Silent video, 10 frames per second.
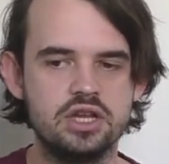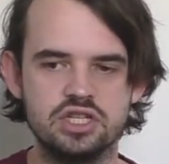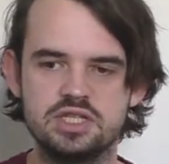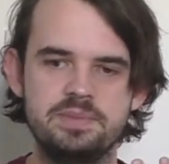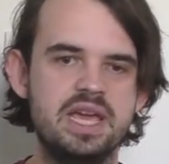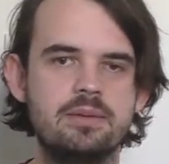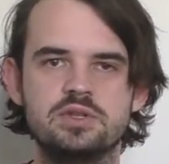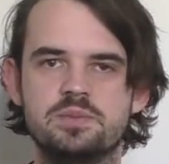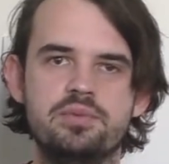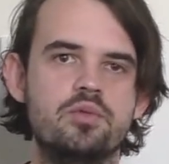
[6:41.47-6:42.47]
just be able
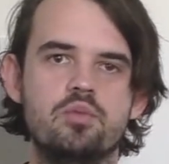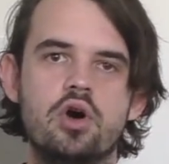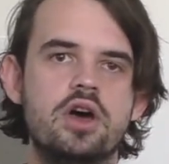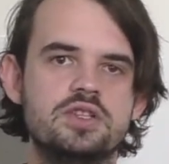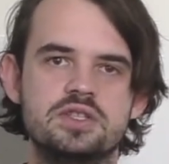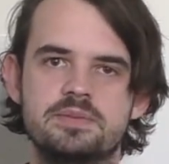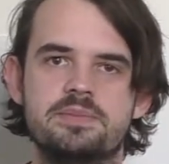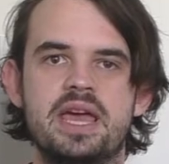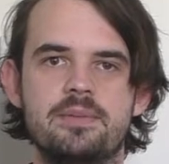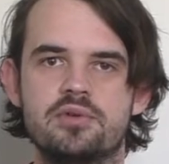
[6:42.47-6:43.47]
to put words onto
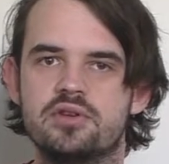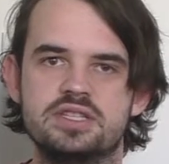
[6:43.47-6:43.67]
paper.